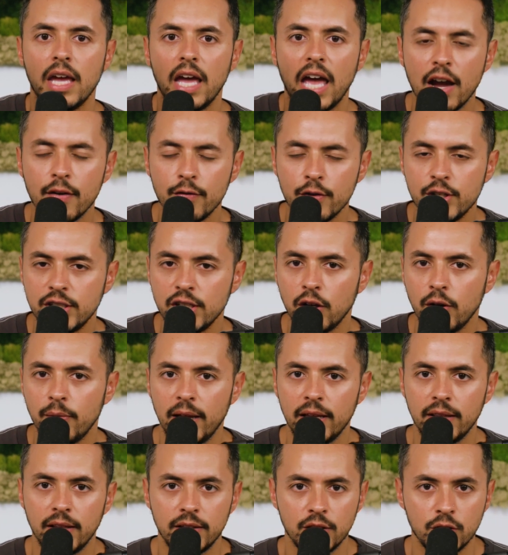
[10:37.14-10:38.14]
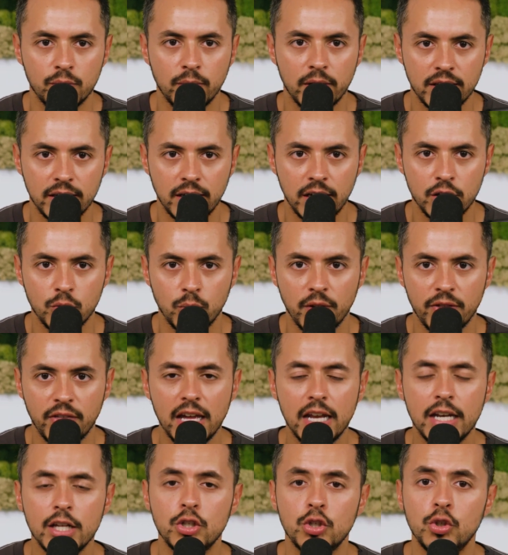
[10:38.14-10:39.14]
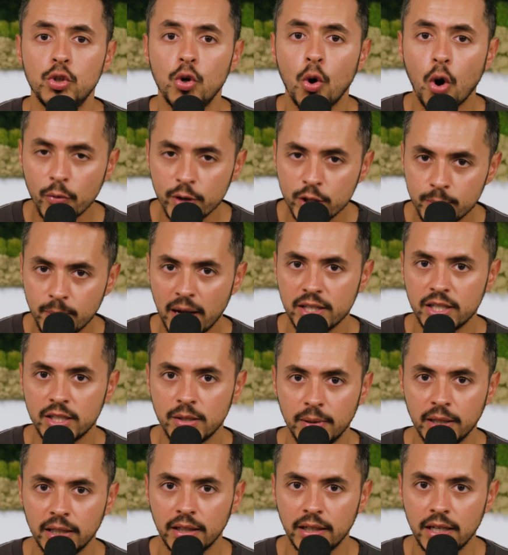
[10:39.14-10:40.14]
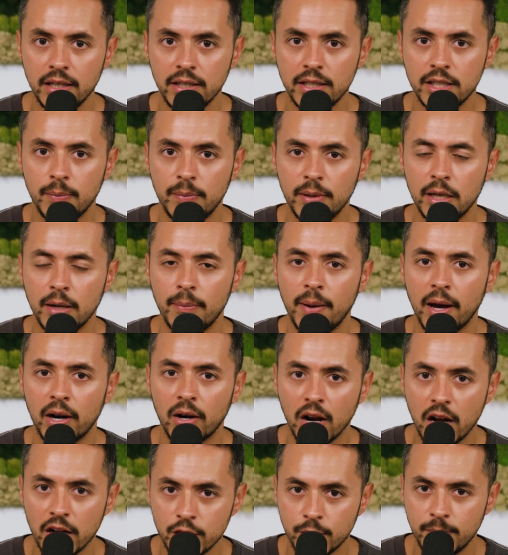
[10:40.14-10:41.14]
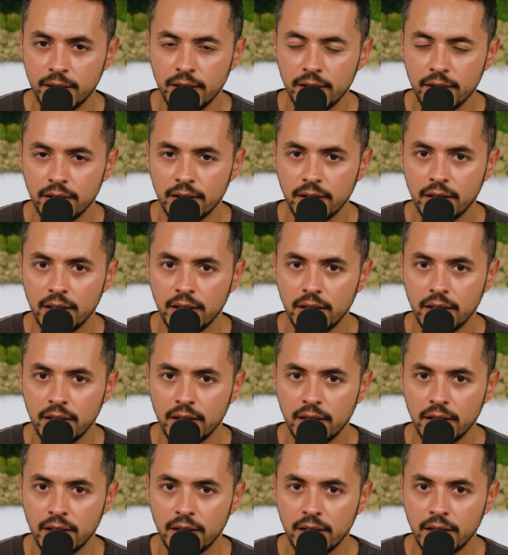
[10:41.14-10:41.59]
Every single man that this resonates with, it is your responsibility to be a better husband.